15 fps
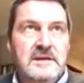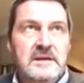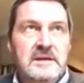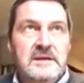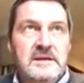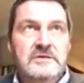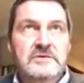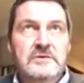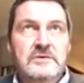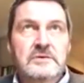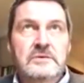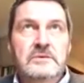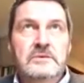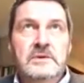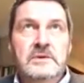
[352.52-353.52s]

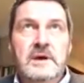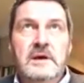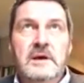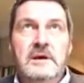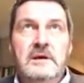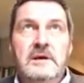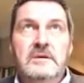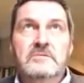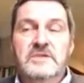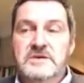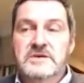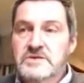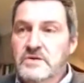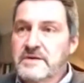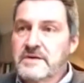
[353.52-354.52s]
to
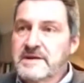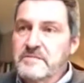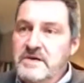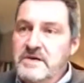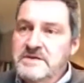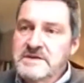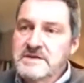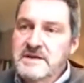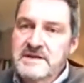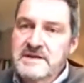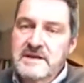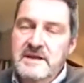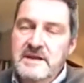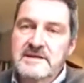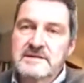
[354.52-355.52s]
reduce prejudice
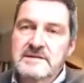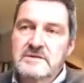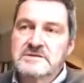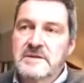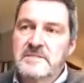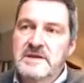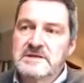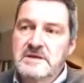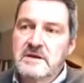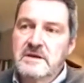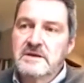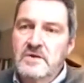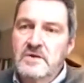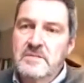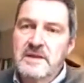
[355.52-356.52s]
against
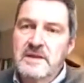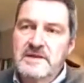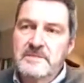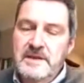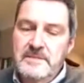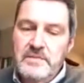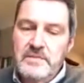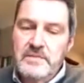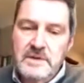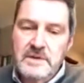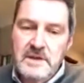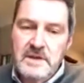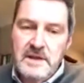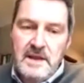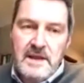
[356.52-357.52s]
LGBTIQ+ people
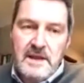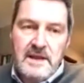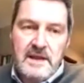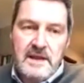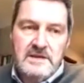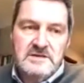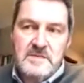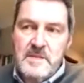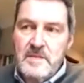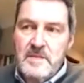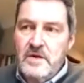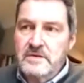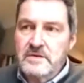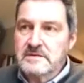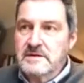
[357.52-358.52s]
and to
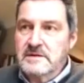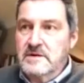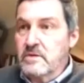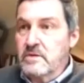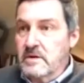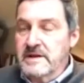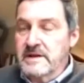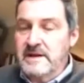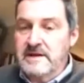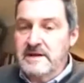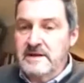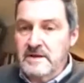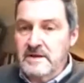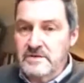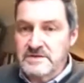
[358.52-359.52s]
promote equality and
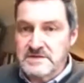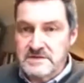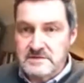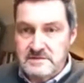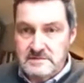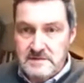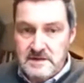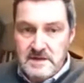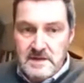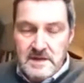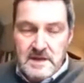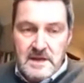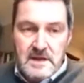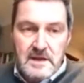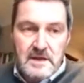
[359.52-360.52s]
inclusion
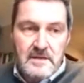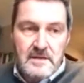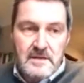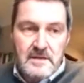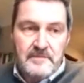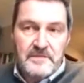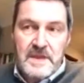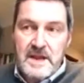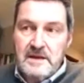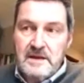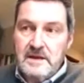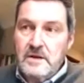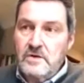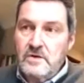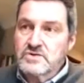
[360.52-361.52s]
at a
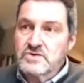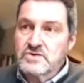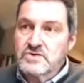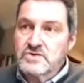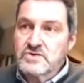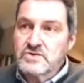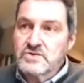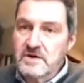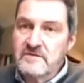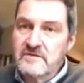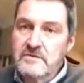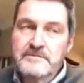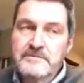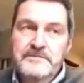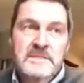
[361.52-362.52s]
cultural and social
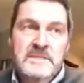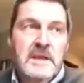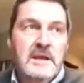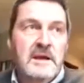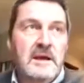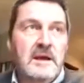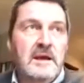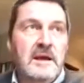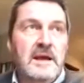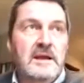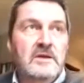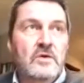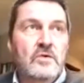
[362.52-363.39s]
level. And law